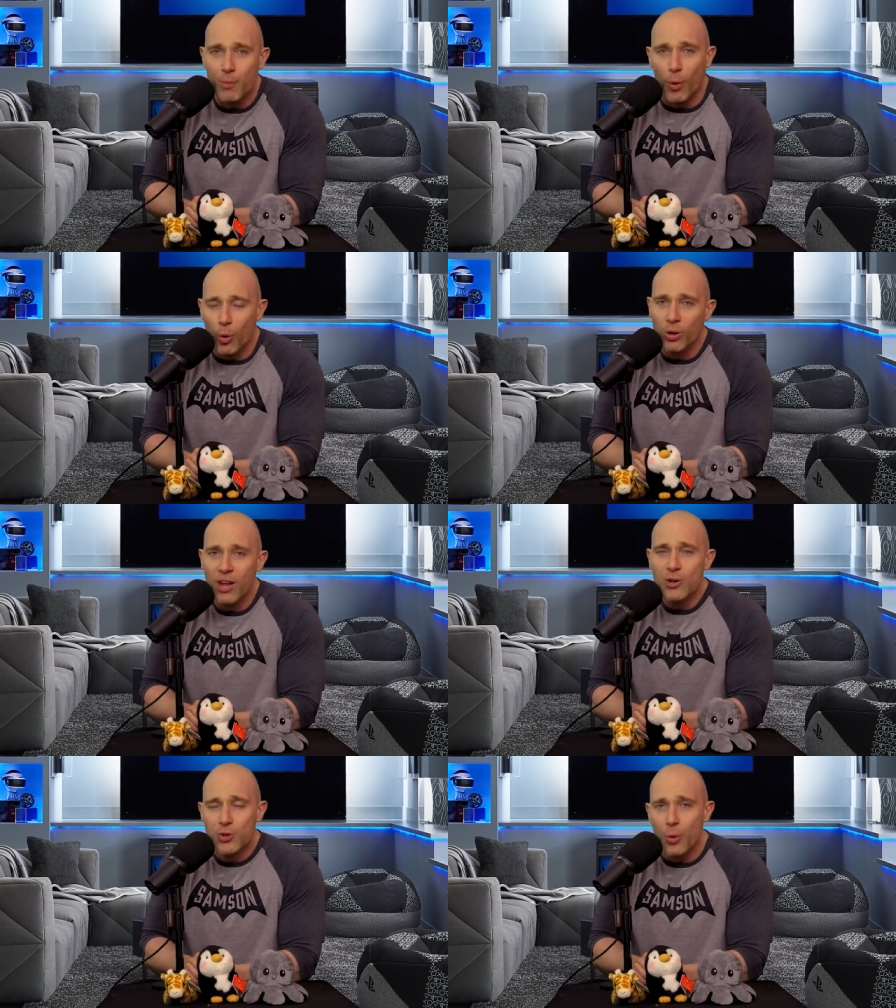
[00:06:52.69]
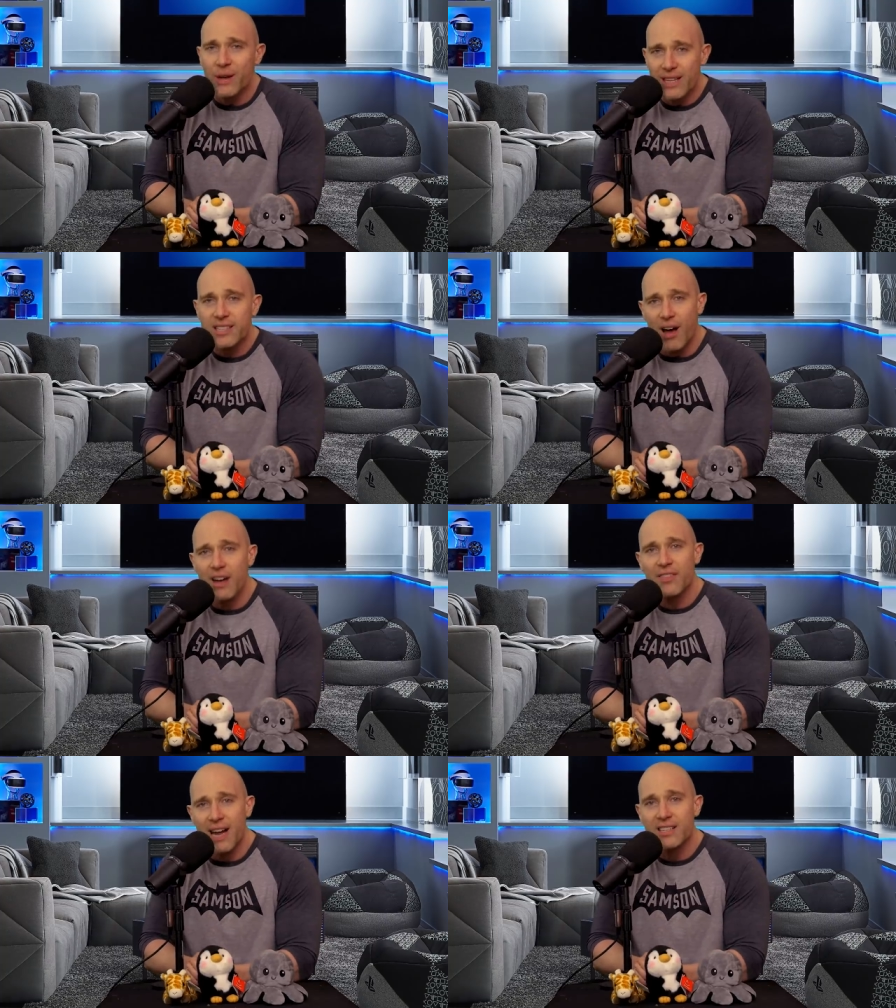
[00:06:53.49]
ball doing this kind
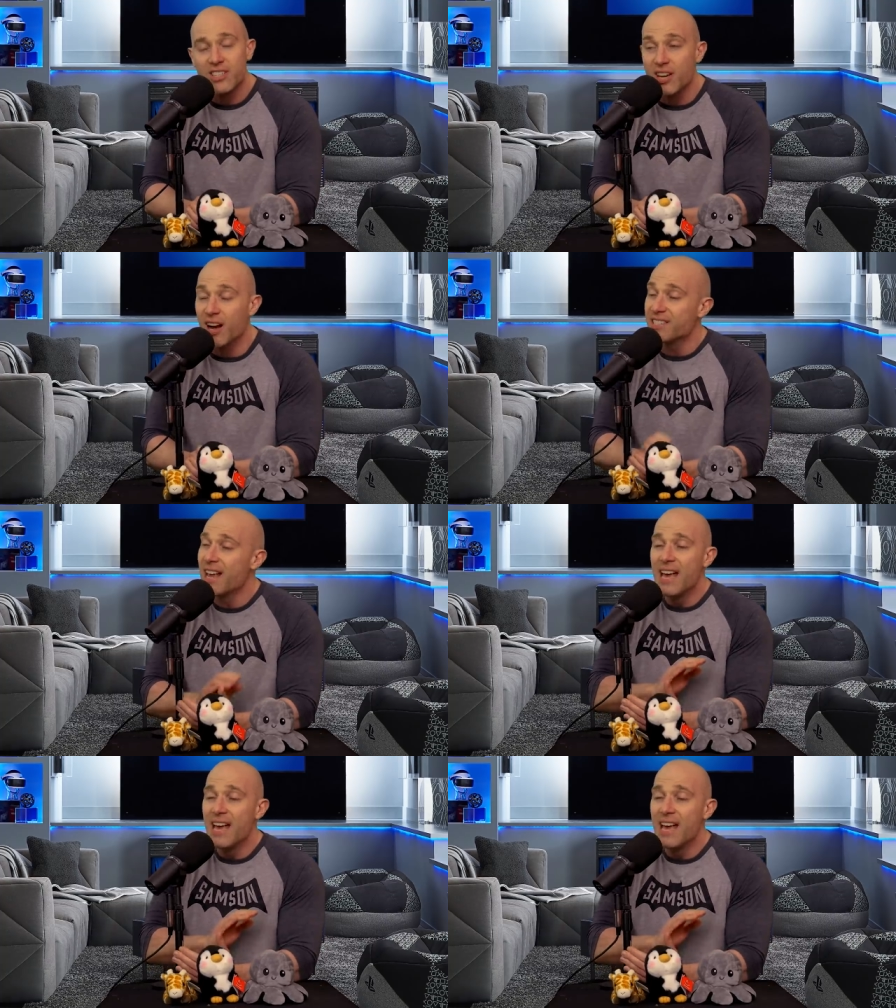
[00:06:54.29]
of an exercise.